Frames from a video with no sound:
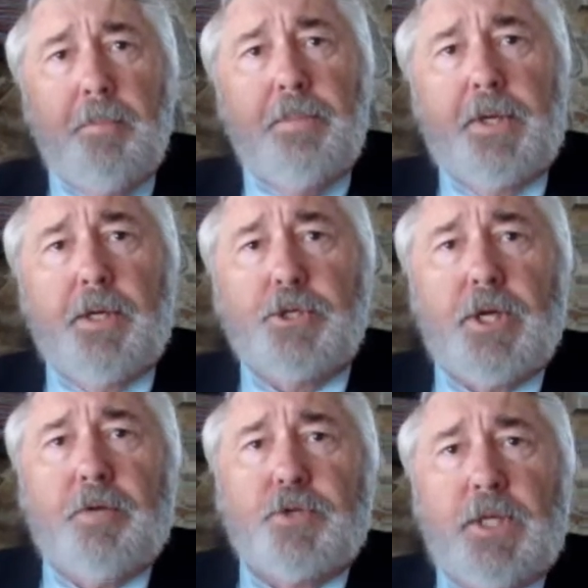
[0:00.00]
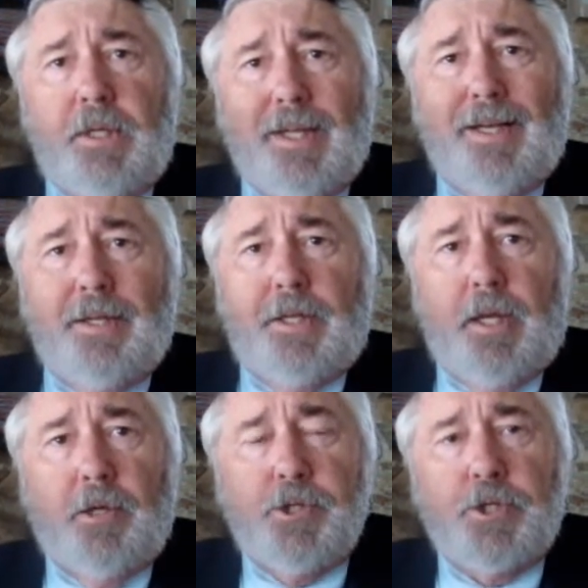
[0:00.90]
Because I have seen little
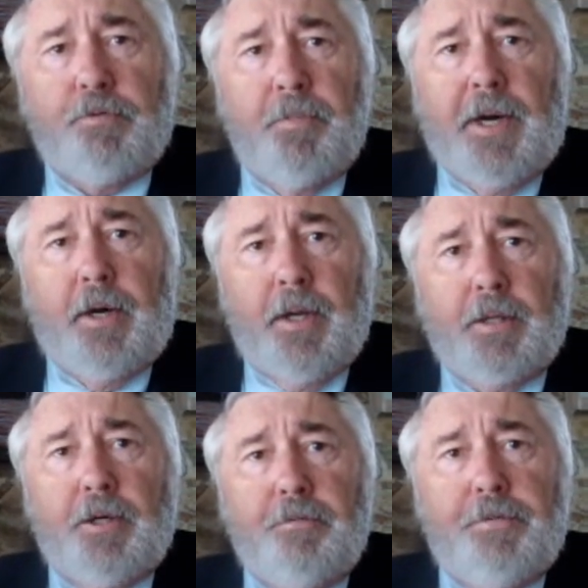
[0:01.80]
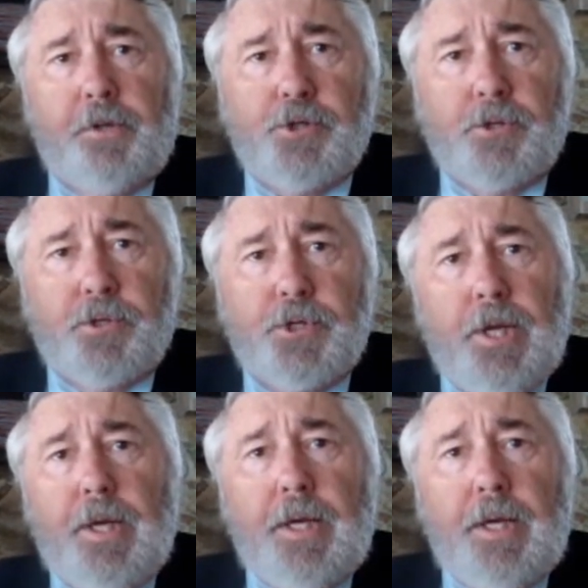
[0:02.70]
intelligence from our elected officials